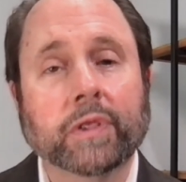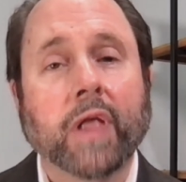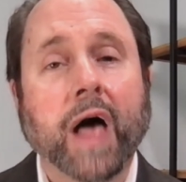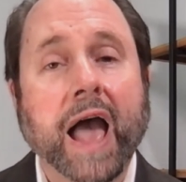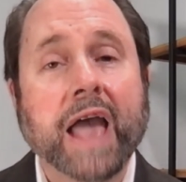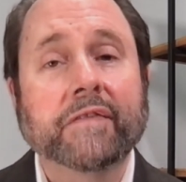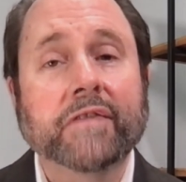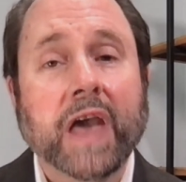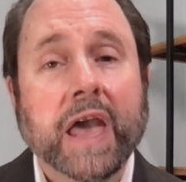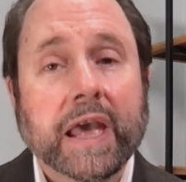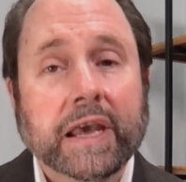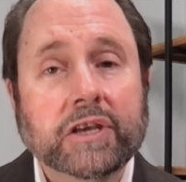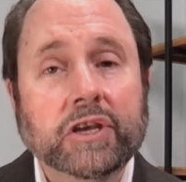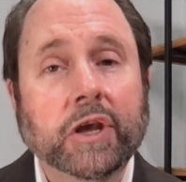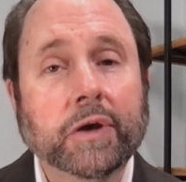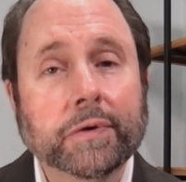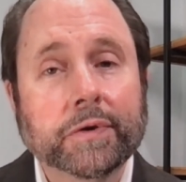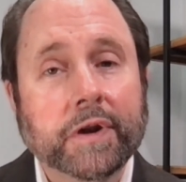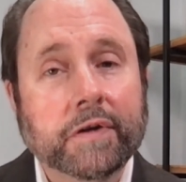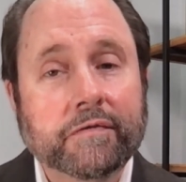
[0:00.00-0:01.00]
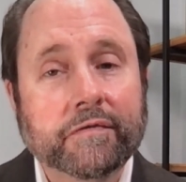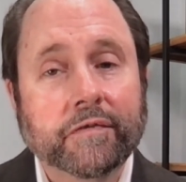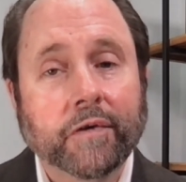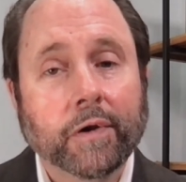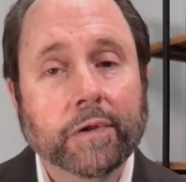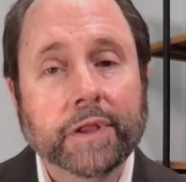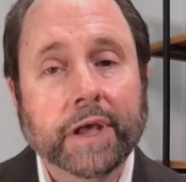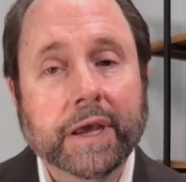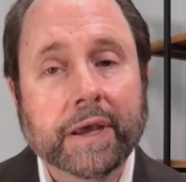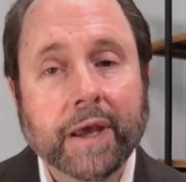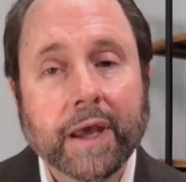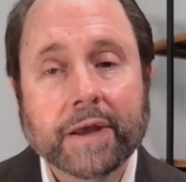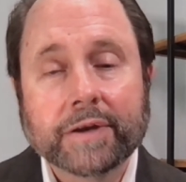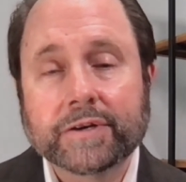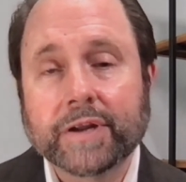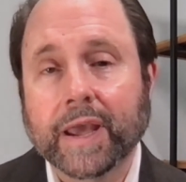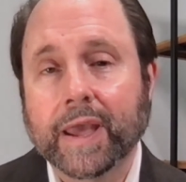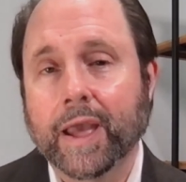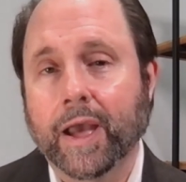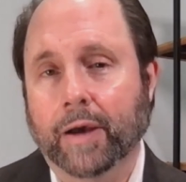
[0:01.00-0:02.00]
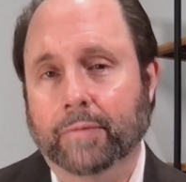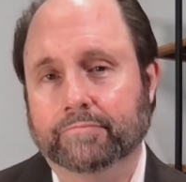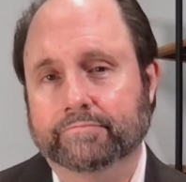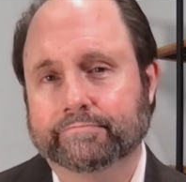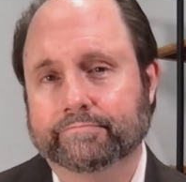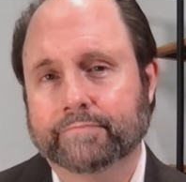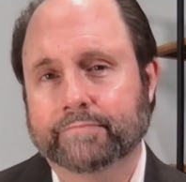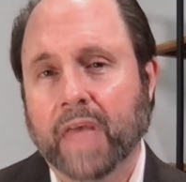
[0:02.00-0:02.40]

life yielded fully to Him